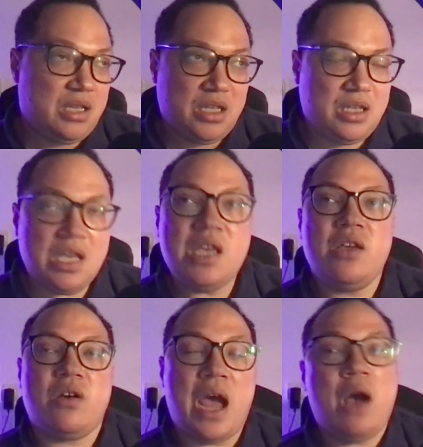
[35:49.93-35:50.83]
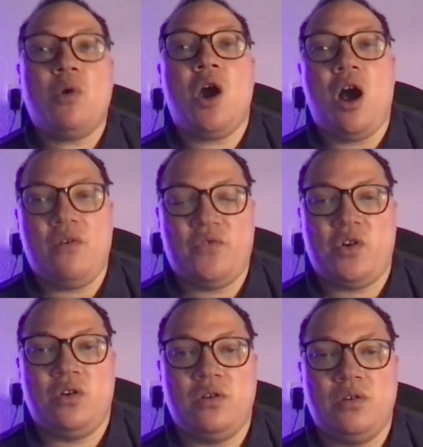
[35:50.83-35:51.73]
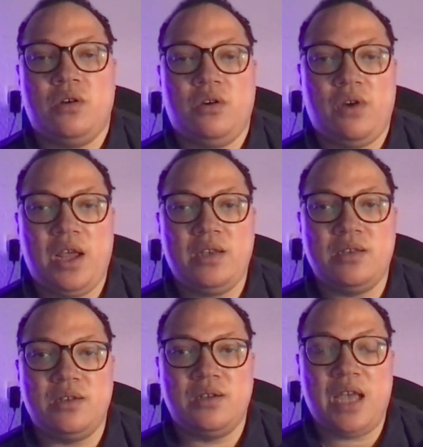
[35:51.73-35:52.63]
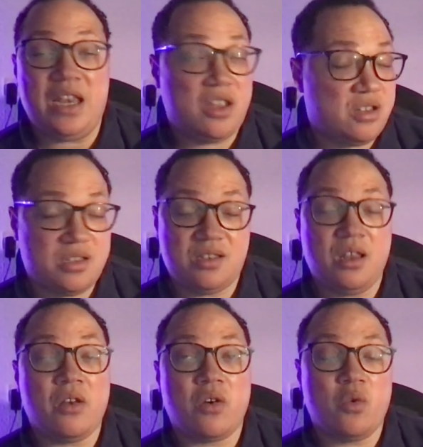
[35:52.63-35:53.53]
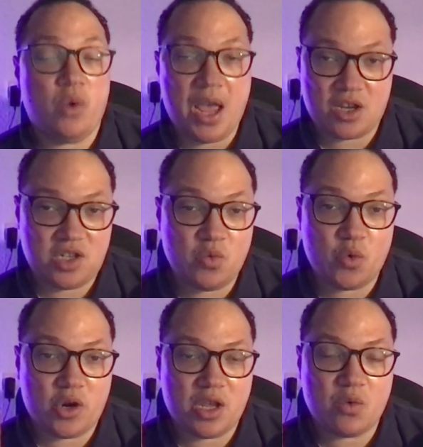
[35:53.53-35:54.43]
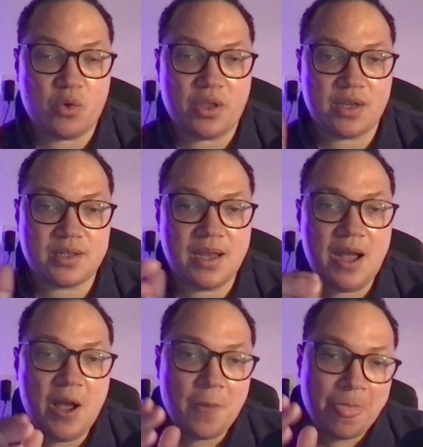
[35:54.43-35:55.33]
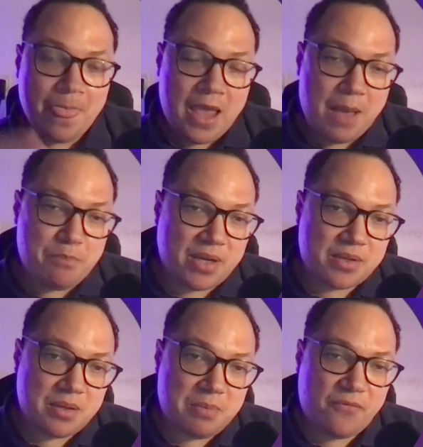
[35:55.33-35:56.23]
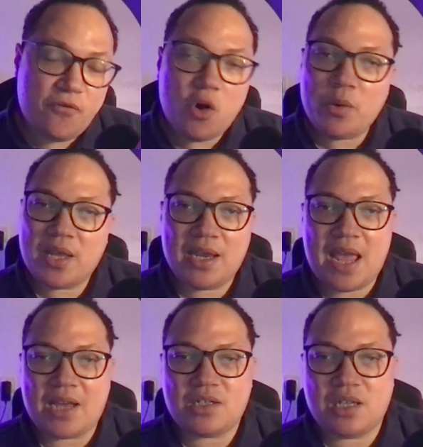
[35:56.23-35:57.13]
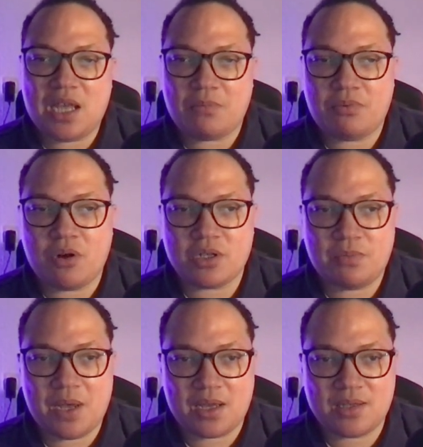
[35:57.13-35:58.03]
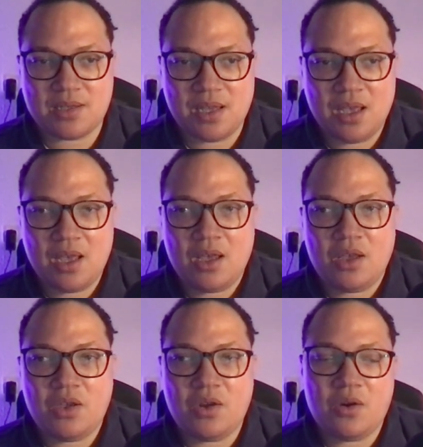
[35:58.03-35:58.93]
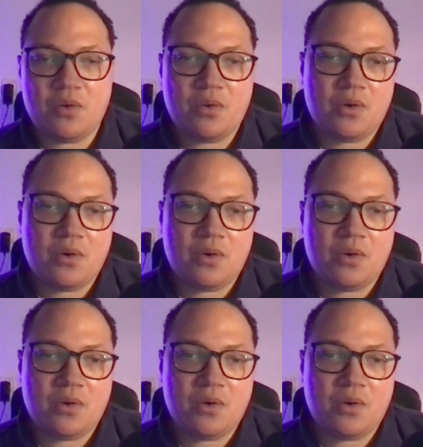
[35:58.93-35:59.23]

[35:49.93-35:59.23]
hear our offer, all right, and consider actually working with us. But before we can actually get prospects, you